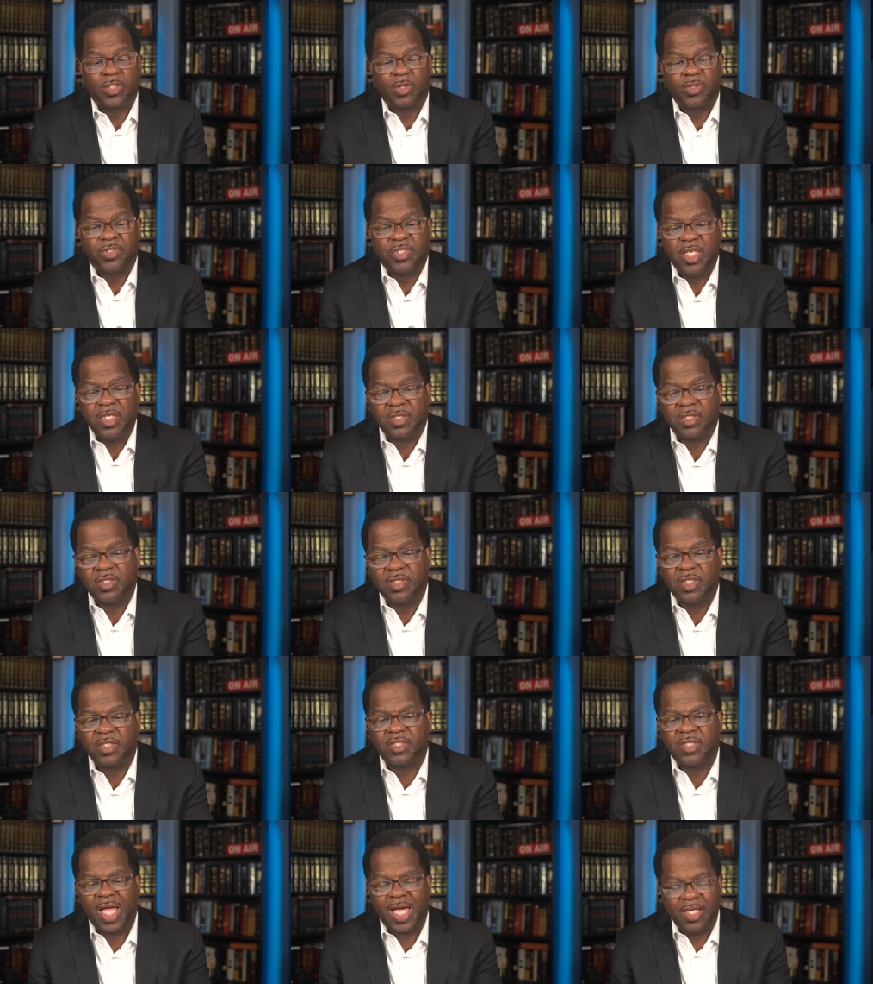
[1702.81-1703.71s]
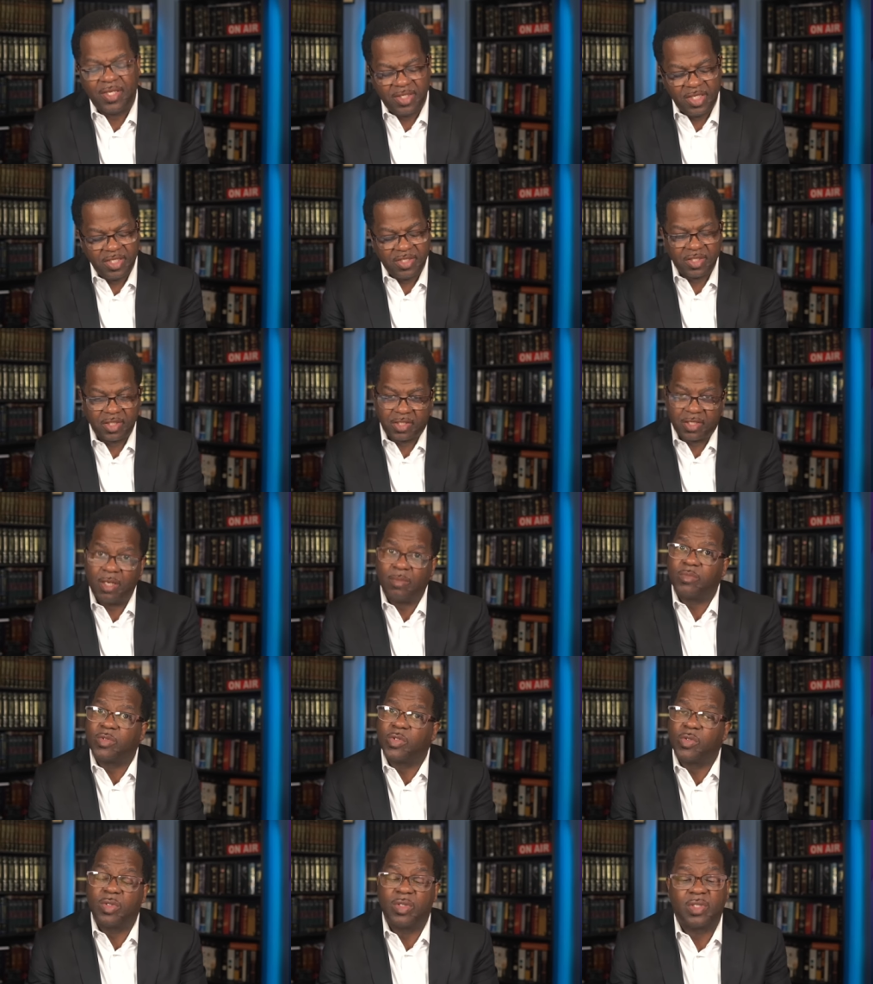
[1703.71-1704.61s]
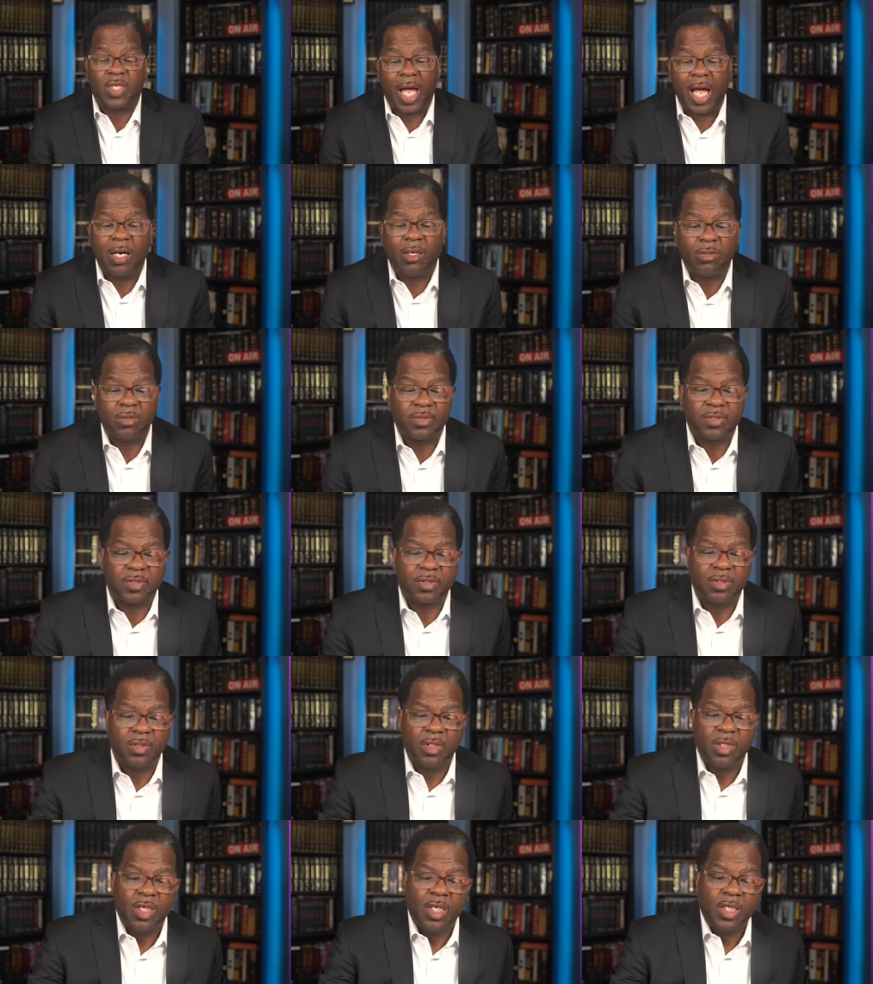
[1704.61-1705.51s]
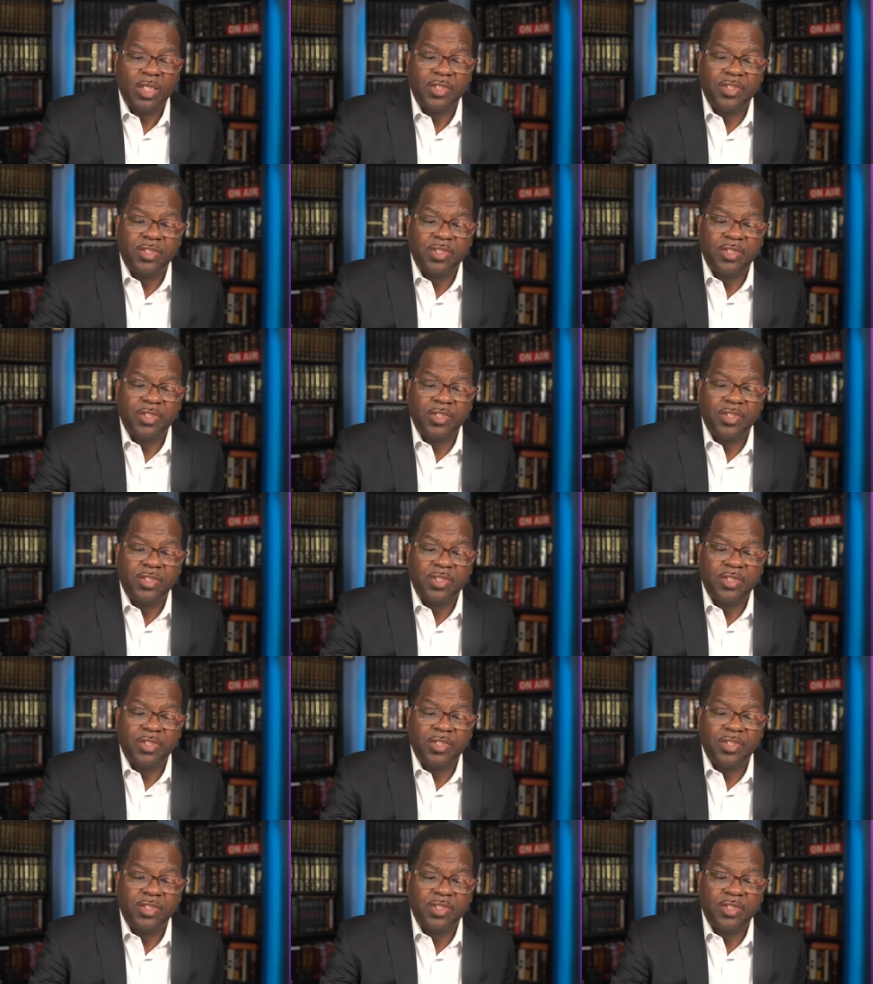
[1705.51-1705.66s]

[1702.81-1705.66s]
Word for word: So Jesus does not need to come to his house.